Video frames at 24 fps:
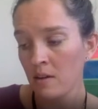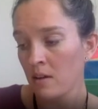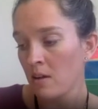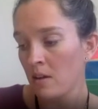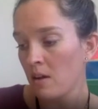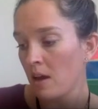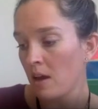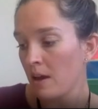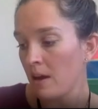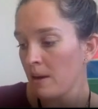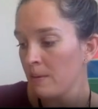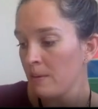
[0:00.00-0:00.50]

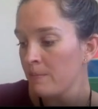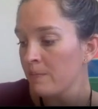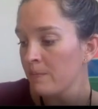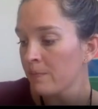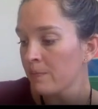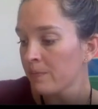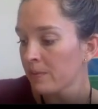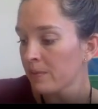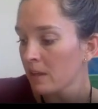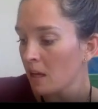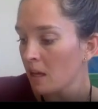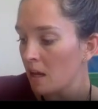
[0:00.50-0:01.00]
Okay,
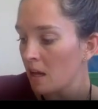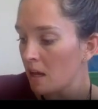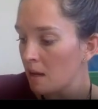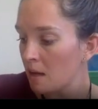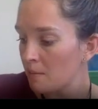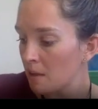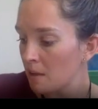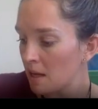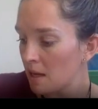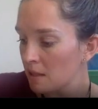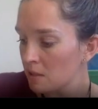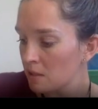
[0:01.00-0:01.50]
and
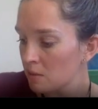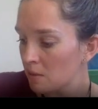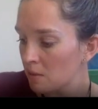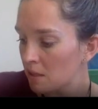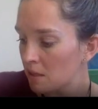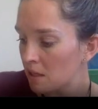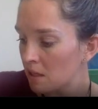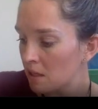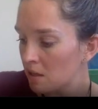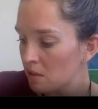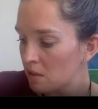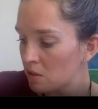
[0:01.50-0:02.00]
one last one
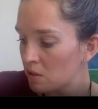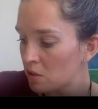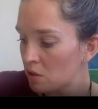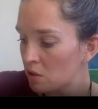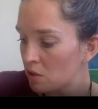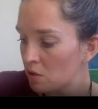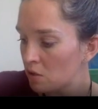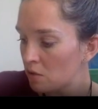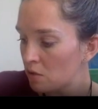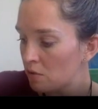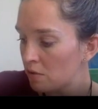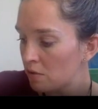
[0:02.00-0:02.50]
here,
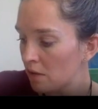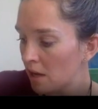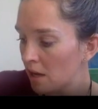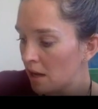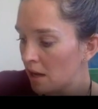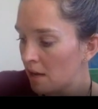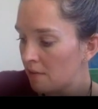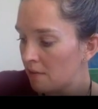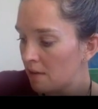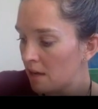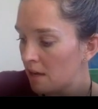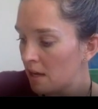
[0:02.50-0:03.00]
2,
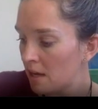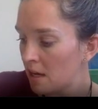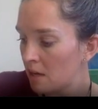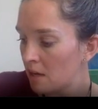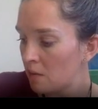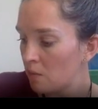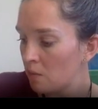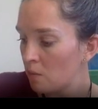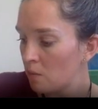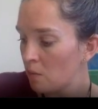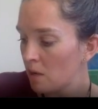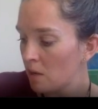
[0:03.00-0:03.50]
5, 8,
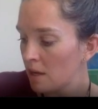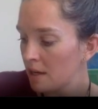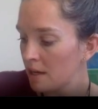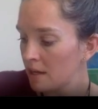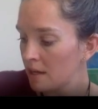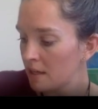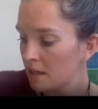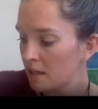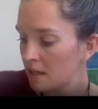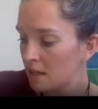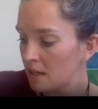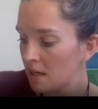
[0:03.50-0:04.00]

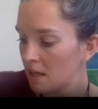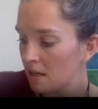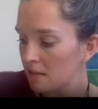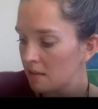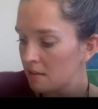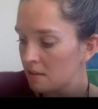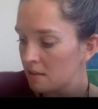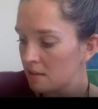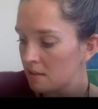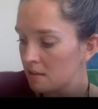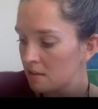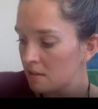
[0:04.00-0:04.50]
1,
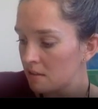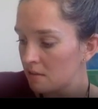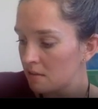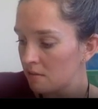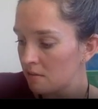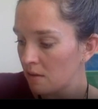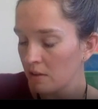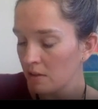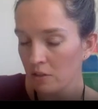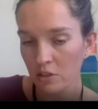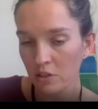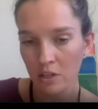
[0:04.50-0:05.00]
yes,
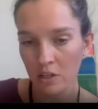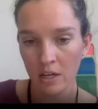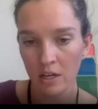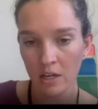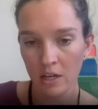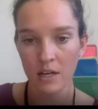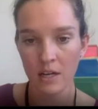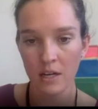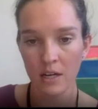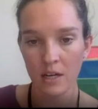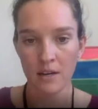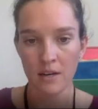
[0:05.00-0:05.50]

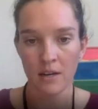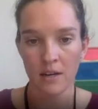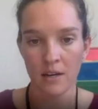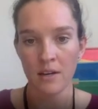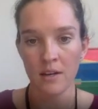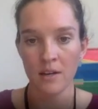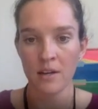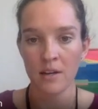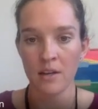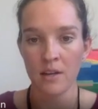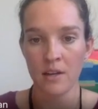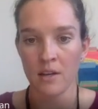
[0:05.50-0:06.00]
function.
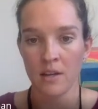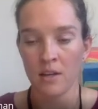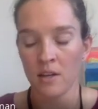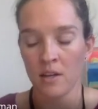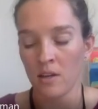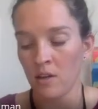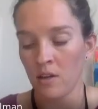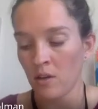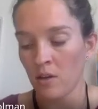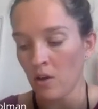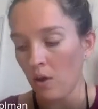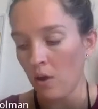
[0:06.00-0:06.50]

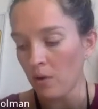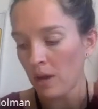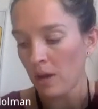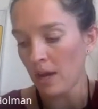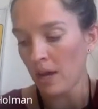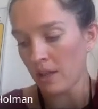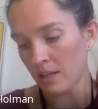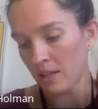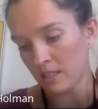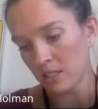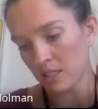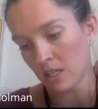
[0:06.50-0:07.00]

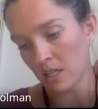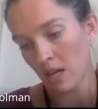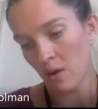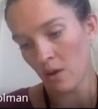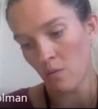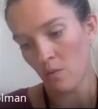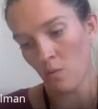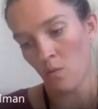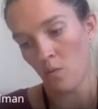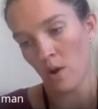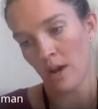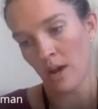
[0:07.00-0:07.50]
Okay, let's look at
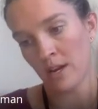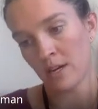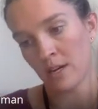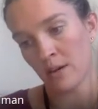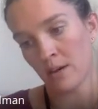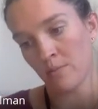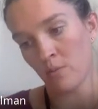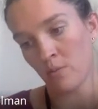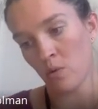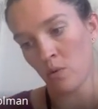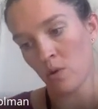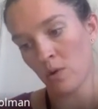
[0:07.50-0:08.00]

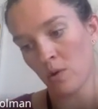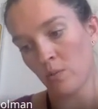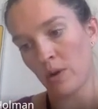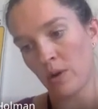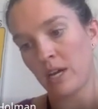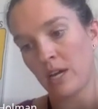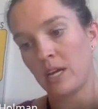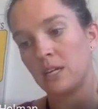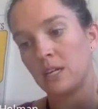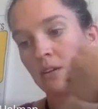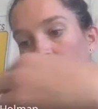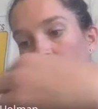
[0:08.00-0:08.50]
one more
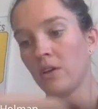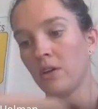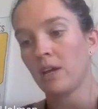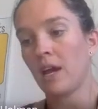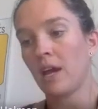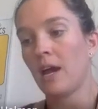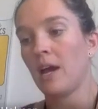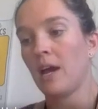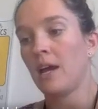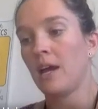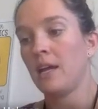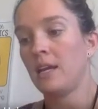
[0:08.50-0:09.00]
way to look
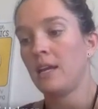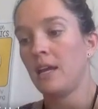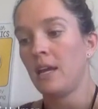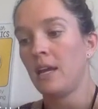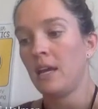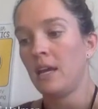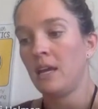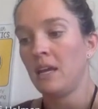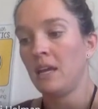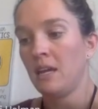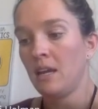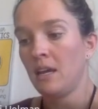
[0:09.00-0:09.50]
at
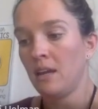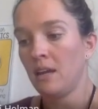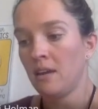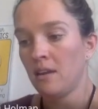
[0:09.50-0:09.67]
so